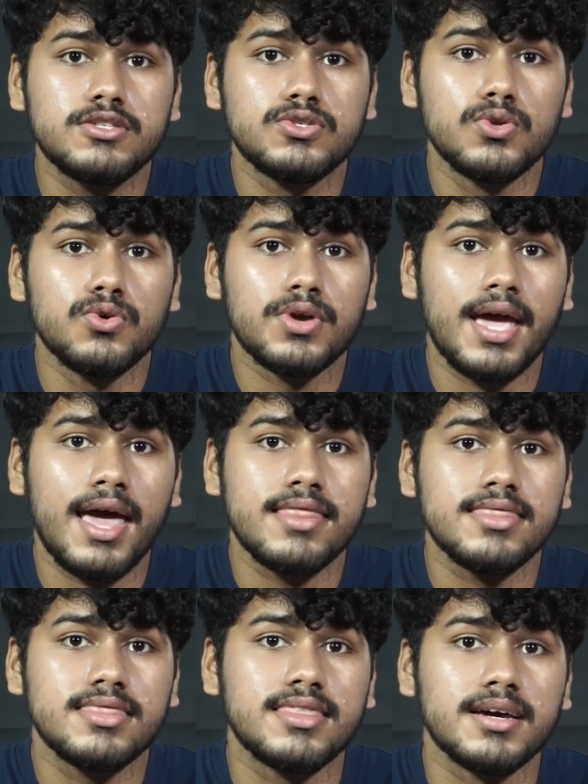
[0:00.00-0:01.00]
to look
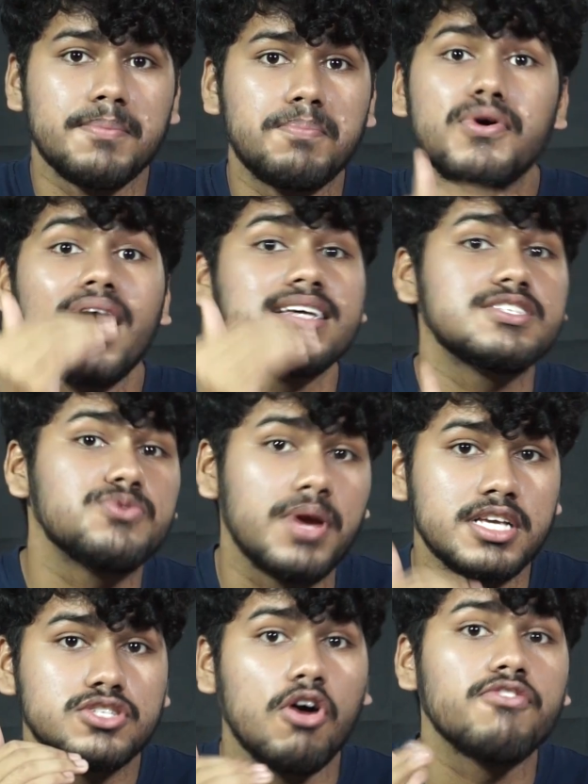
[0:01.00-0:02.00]
at the price
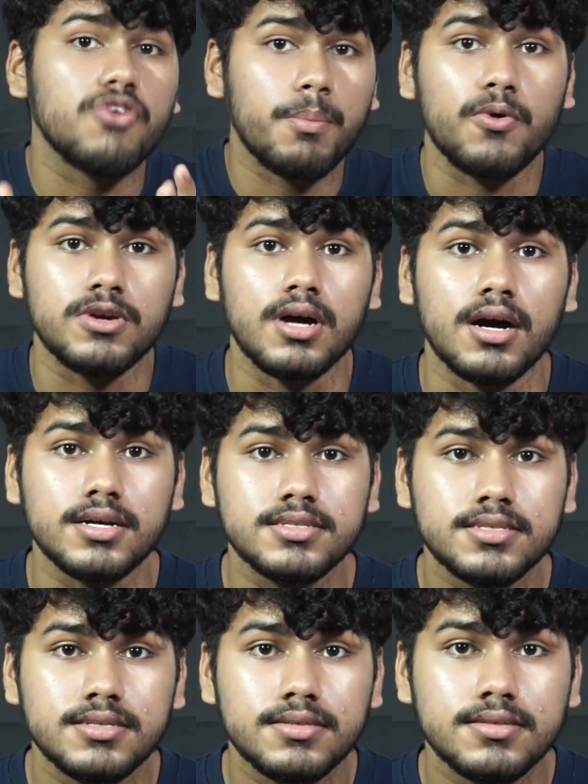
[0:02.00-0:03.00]
range of your product.
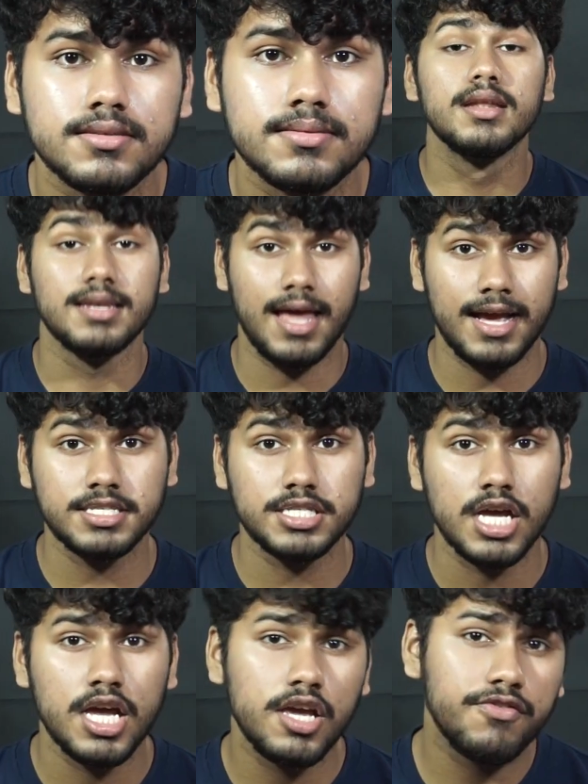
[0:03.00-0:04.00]

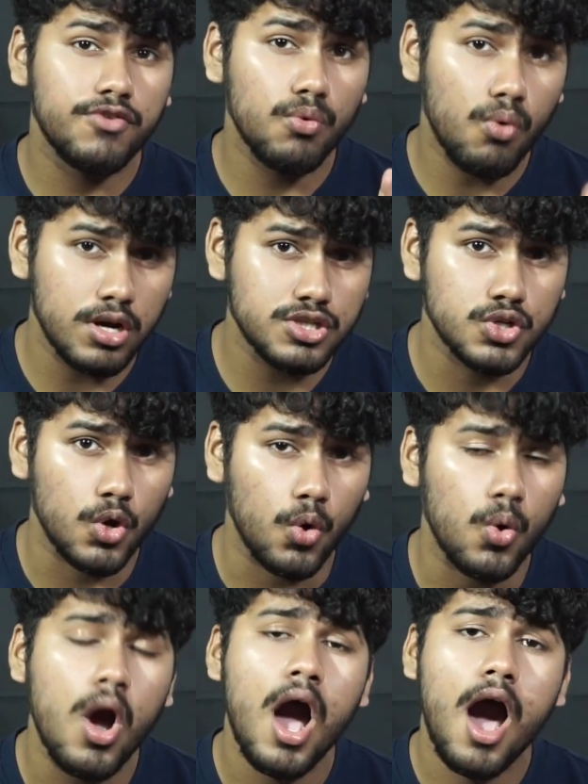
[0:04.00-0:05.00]
Next, if you want to
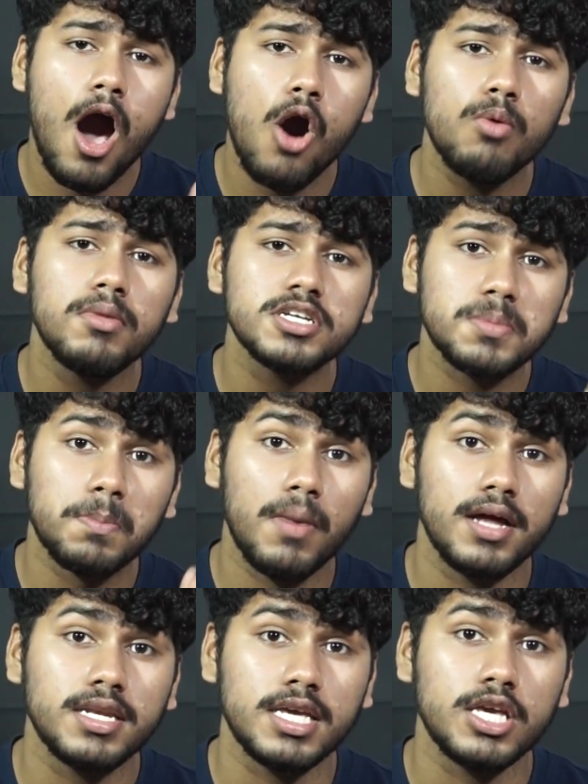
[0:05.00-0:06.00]
know how much
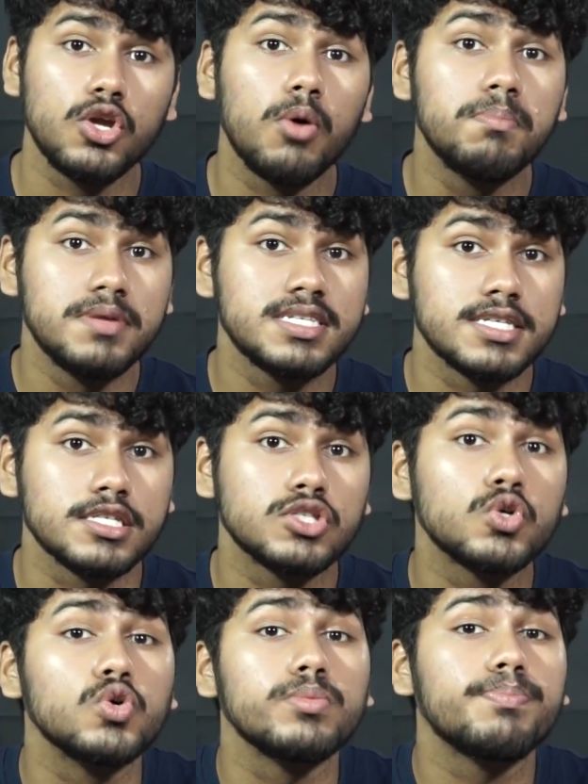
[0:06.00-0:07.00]
money your
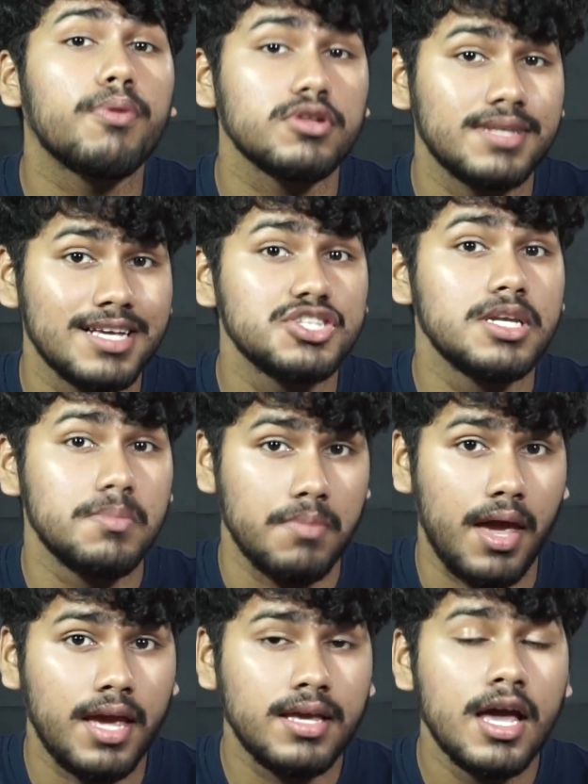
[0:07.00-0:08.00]
business could potentially
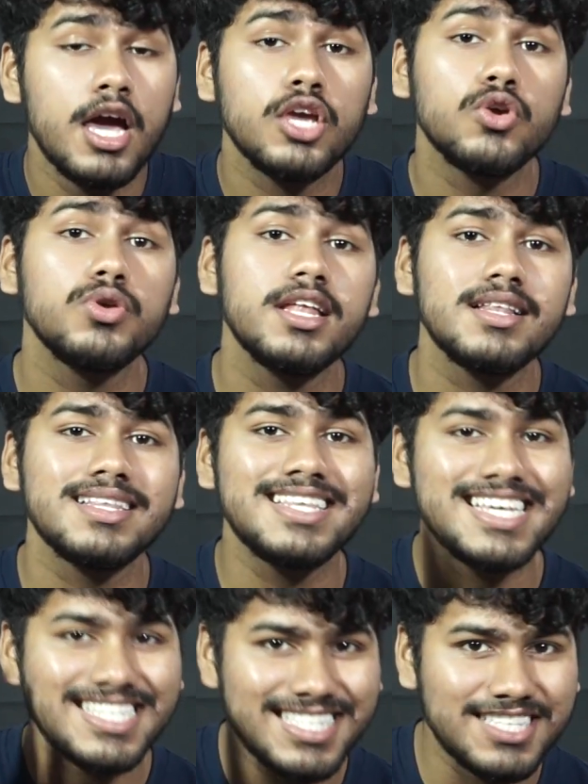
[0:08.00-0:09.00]
make, you need
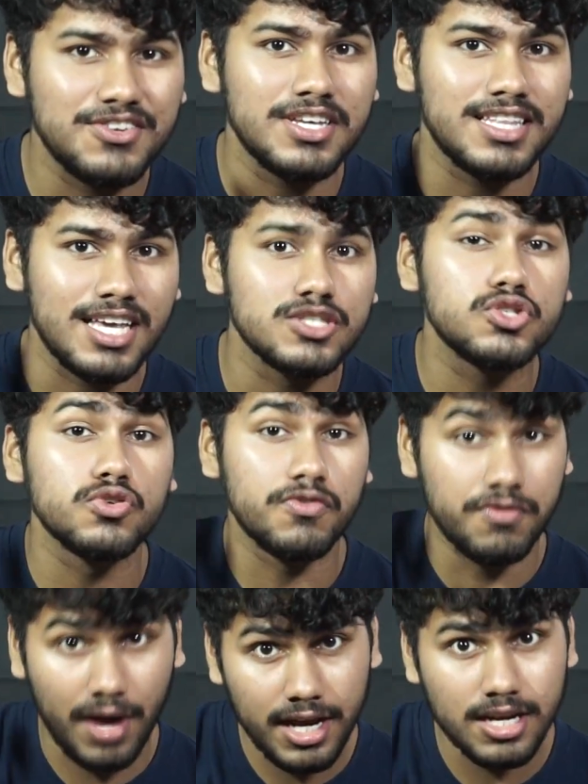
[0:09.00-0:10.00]
these three things to
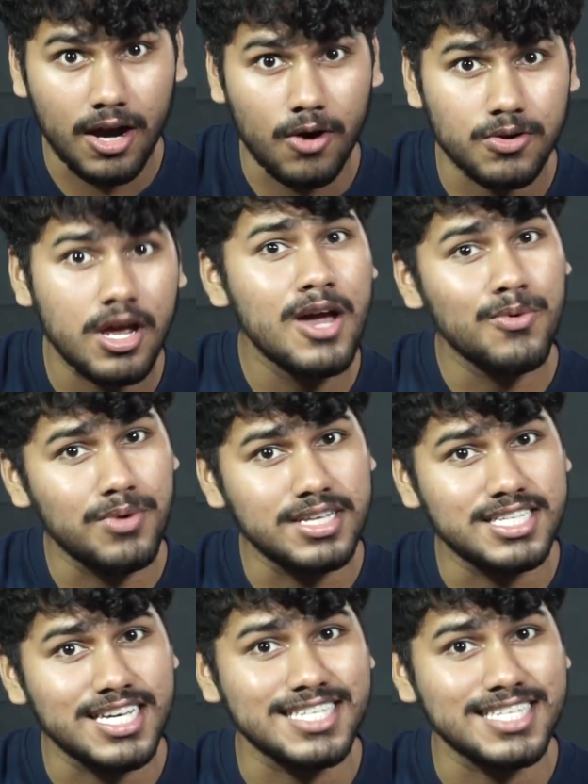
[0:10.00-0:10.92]
find out, which